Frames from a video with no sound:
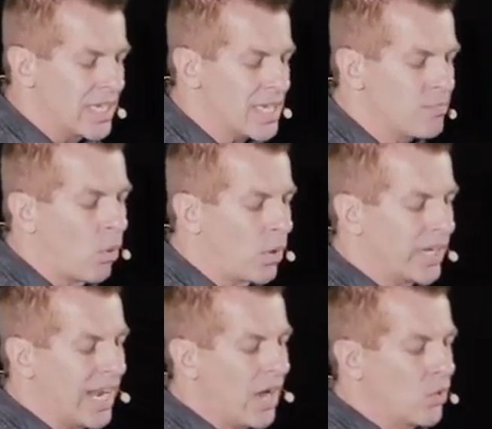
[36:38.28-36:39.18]
He
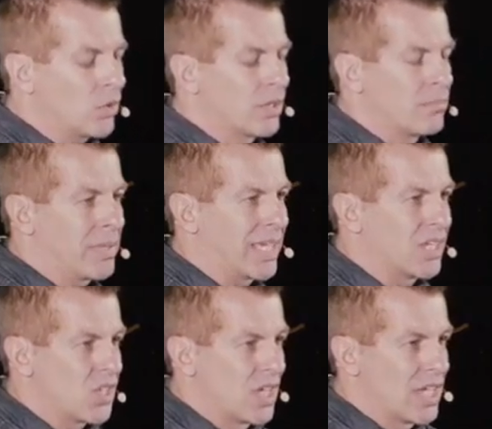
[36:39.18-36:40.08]
poured it out
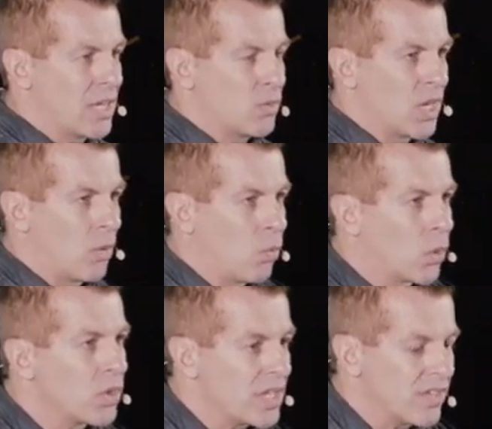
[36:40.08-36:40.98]
because he was not
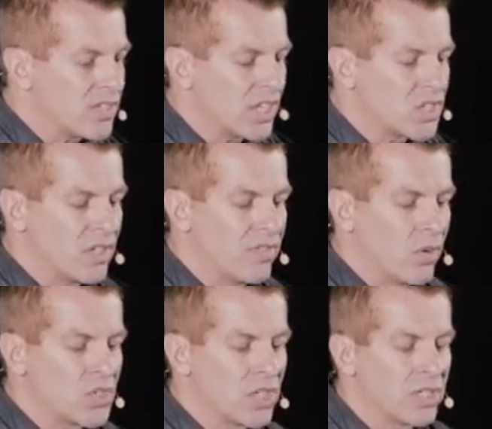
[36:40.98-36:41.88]
worthy of such
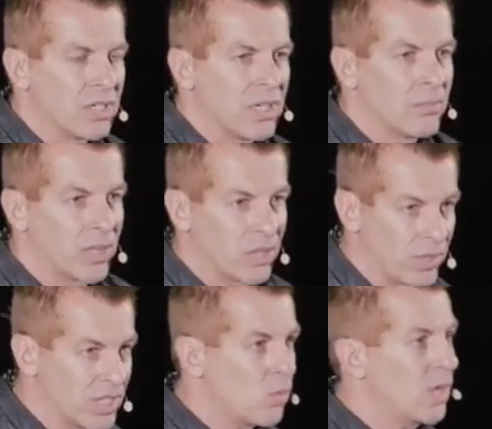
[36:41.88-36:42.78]
devotion, but
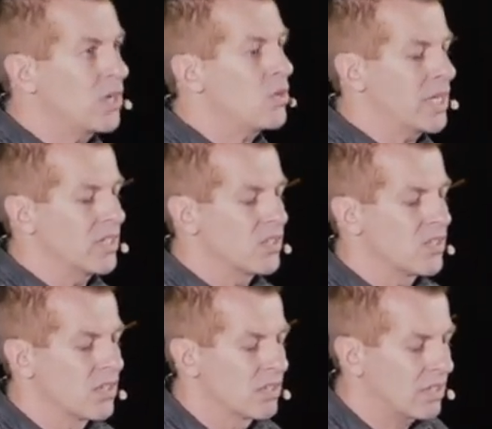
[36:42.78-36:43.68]
there is one who
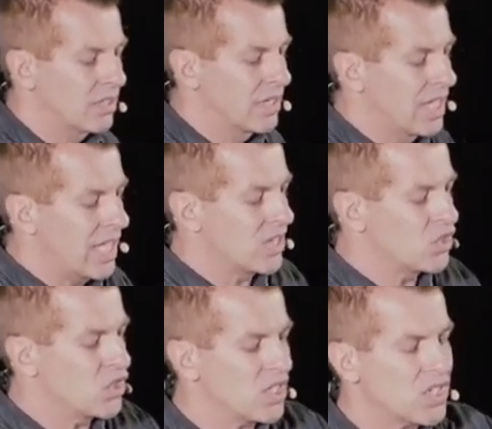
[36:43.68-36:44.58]
is.
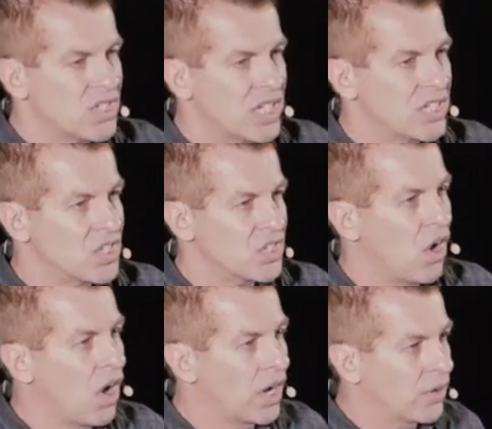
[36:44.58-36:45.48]
And Jesus didn't just
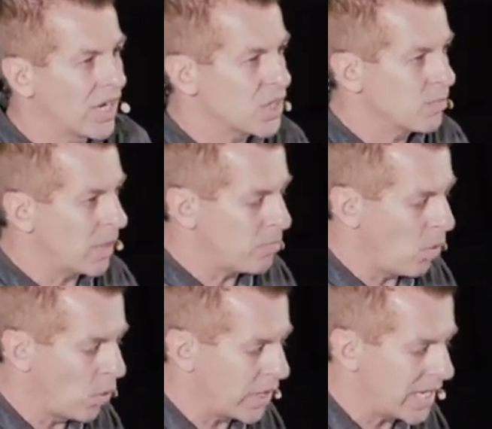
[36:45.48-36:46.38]
honor us by
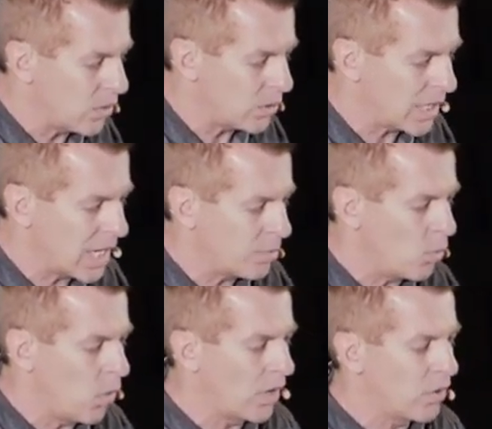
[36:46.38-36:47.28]
pouring out a cup
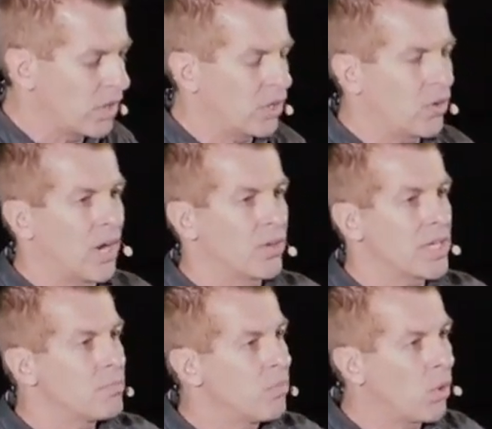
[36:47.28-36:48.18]
of water on the ground,
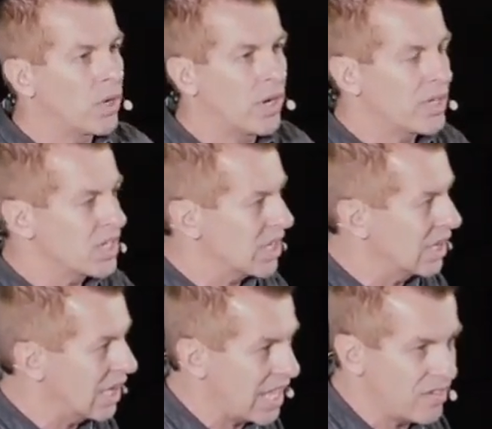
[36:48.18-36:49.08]
he poured out his
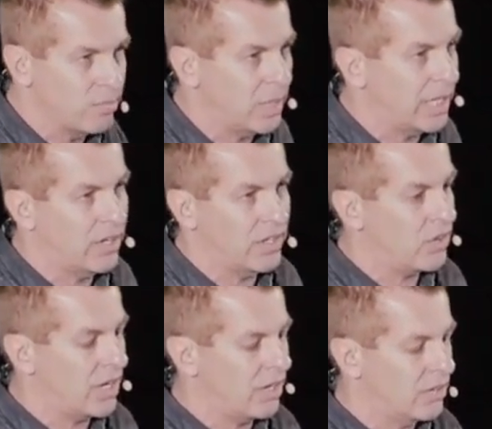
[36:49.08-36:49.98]
lifeblood on the
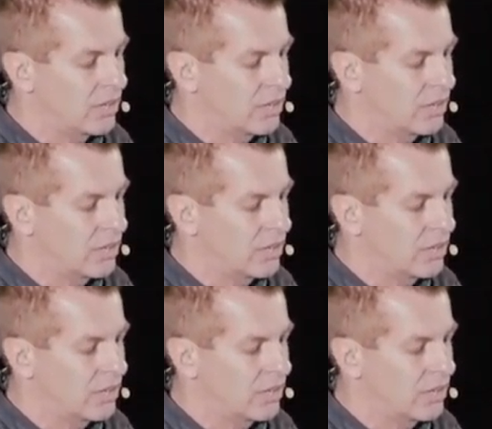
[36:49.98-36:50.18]
ground